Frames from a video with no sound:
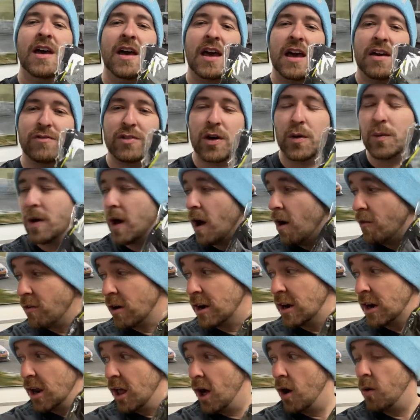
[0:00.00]
even though we are
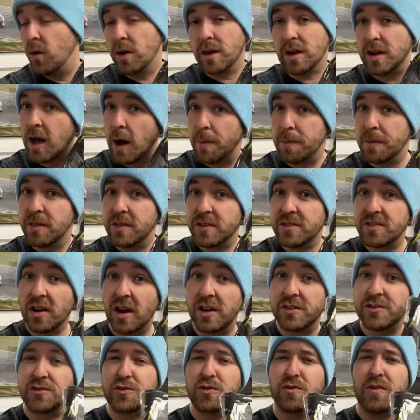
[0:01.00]
running low on a couple of the
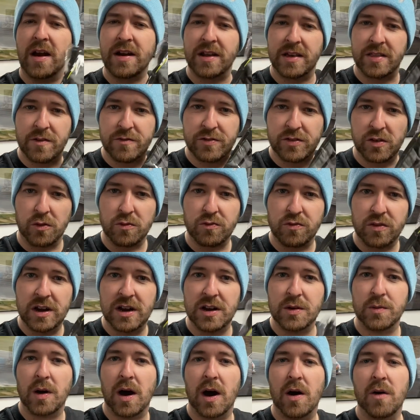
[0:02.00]
sizes already. They've sold really
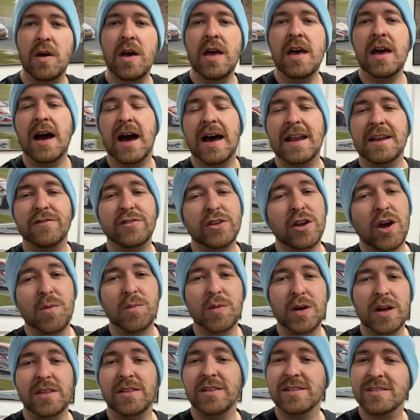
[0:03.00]
well. And if you don't
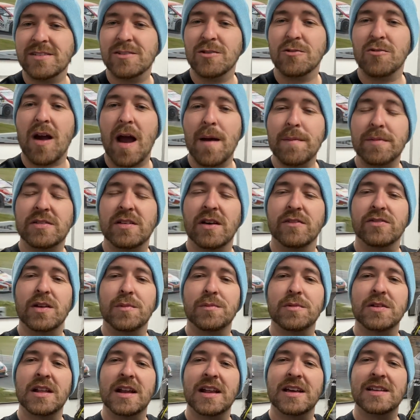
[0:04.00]
win, you can still grab yourself some
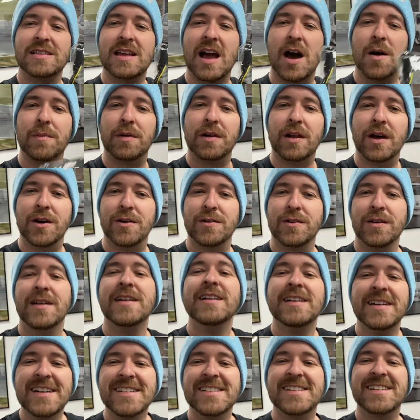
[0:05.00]
on the link down below.
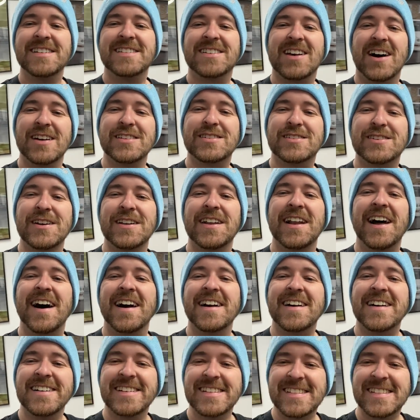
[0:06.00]
Cheers, guys. Good luck.